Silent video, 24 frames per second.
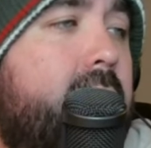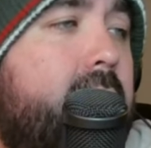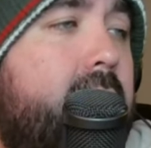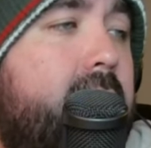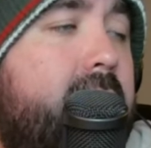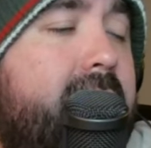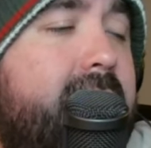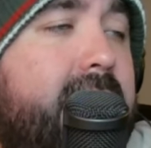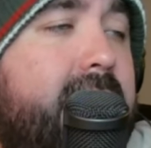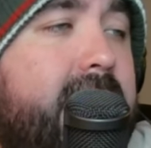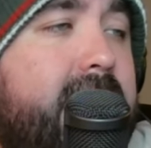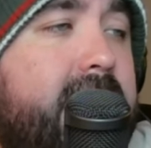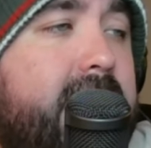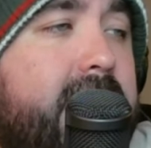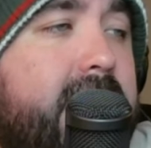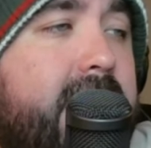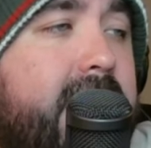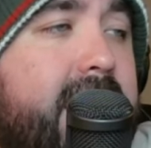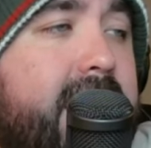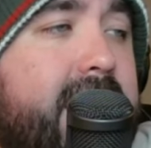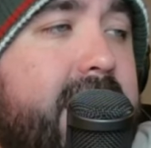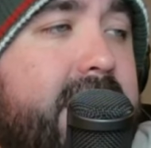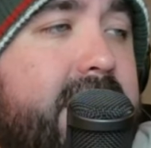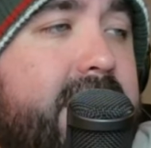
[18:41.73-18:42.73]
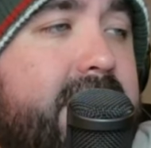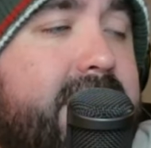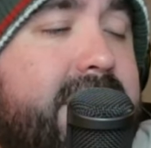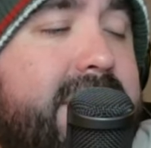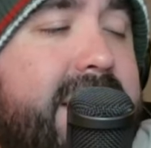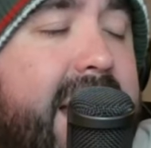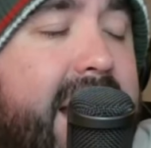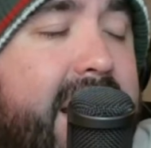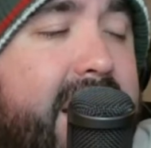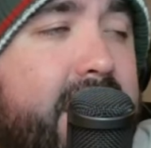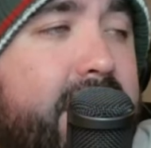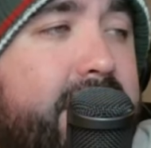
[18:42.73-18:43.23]
He is
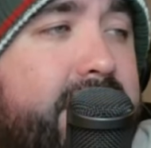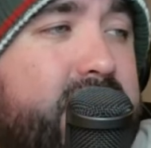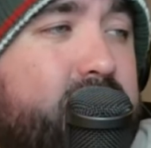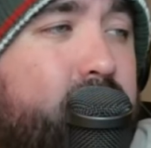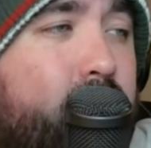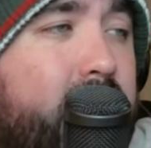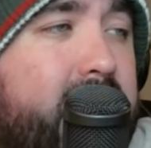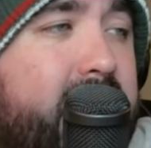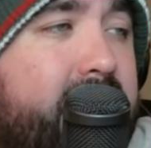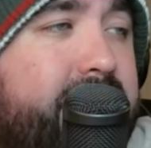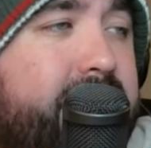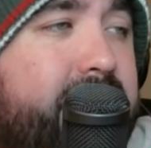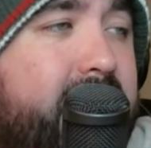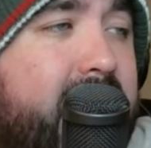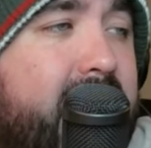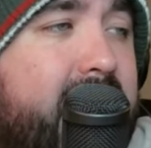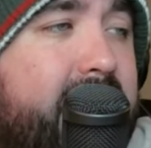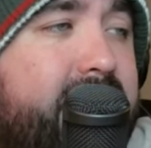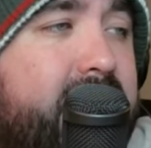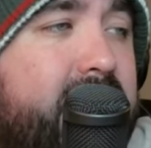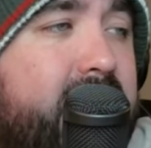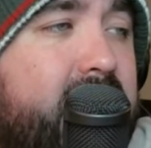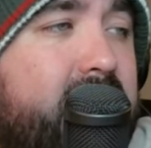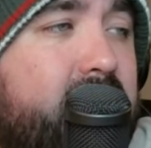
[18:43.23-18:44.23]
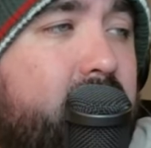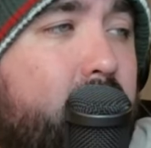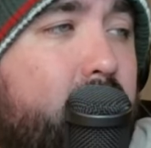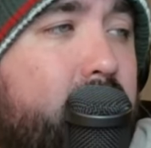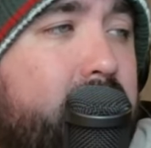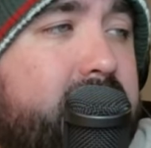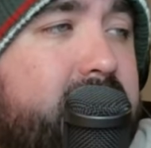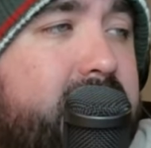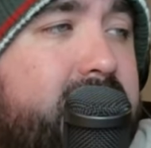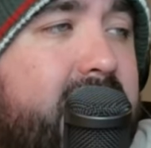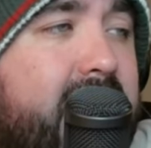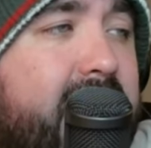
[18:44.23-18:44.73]
negative 25 in the
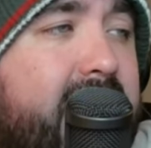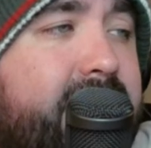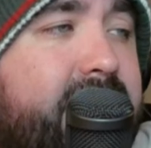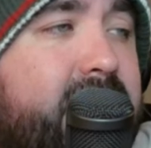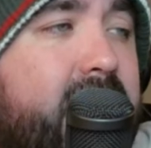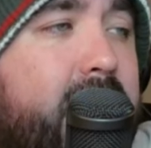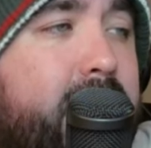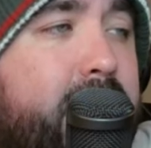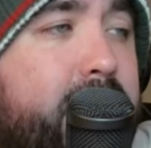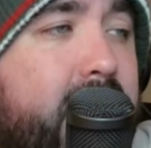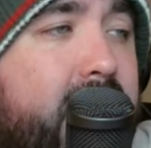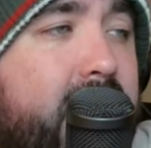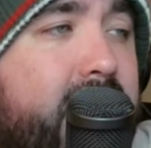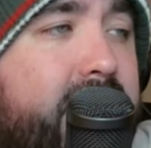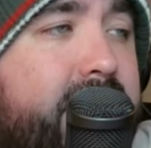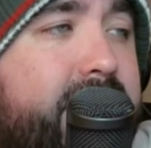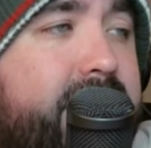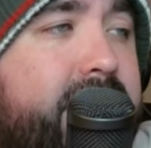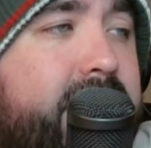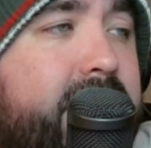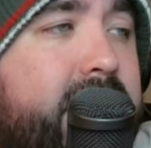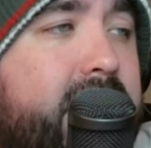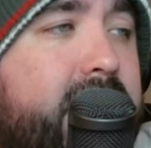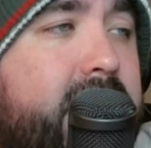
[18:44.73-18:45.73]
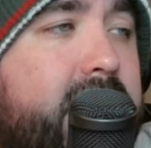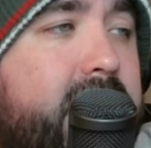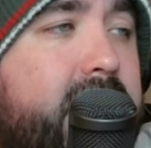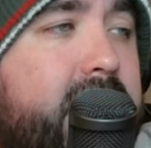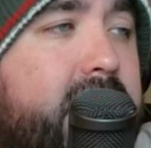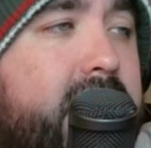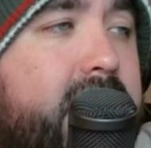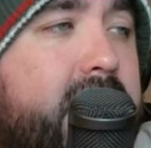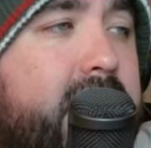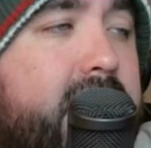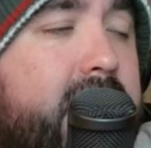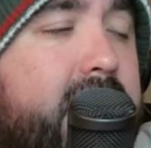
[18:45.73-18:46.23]
goals saved above
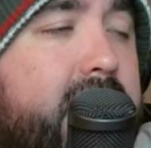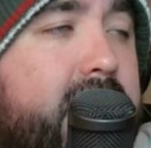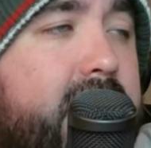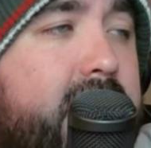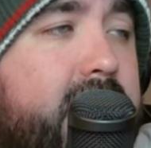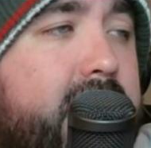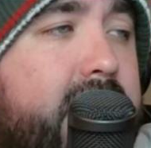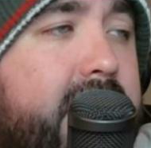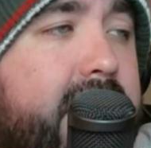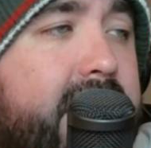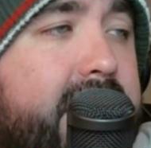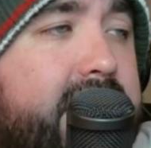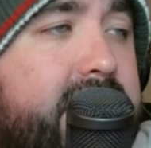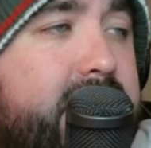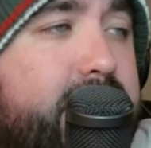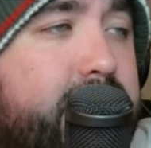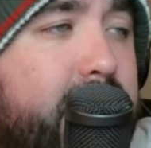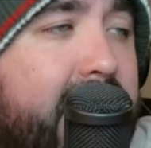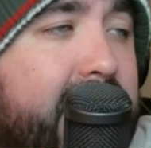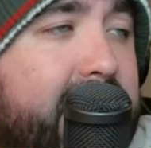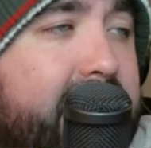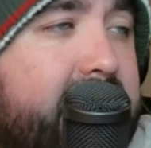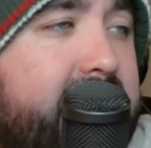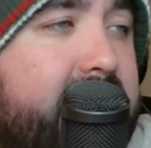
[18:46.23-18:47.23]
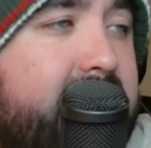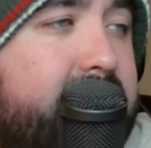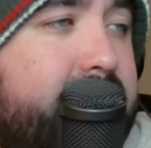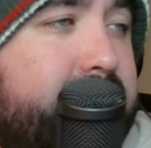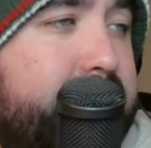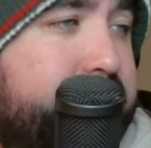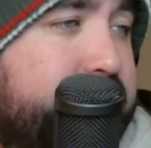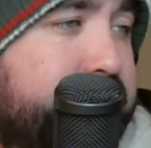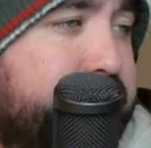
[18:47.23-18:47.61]
expected.